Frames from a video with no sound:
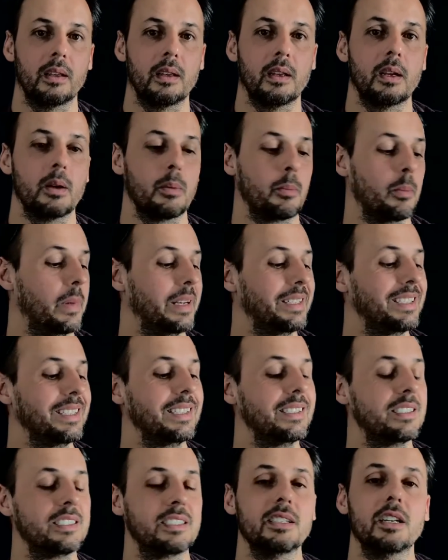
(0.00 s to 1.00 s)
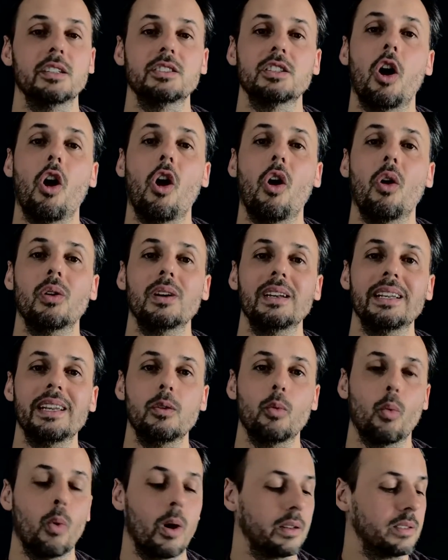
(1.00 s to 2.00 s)
But it's not only
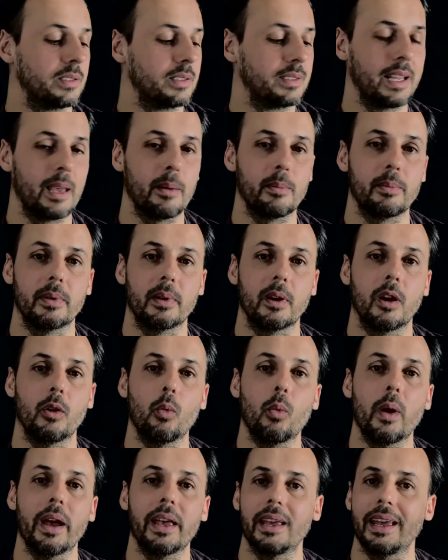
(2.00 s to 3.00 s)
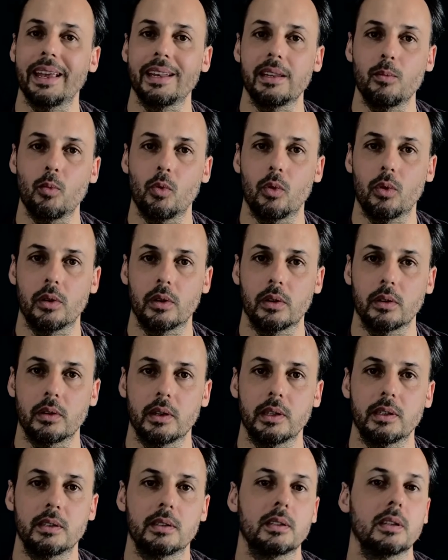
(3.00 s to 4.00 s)
one step away anymore,
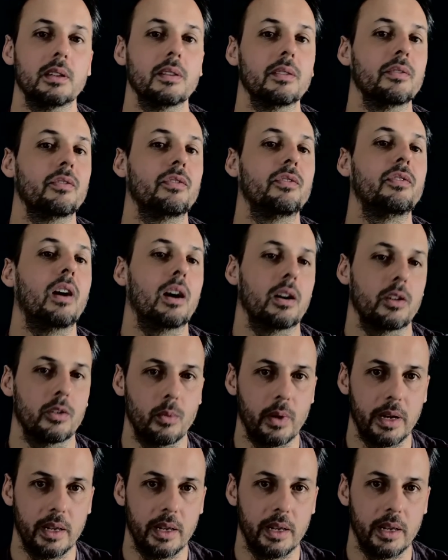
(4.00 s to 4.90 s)
it's far away.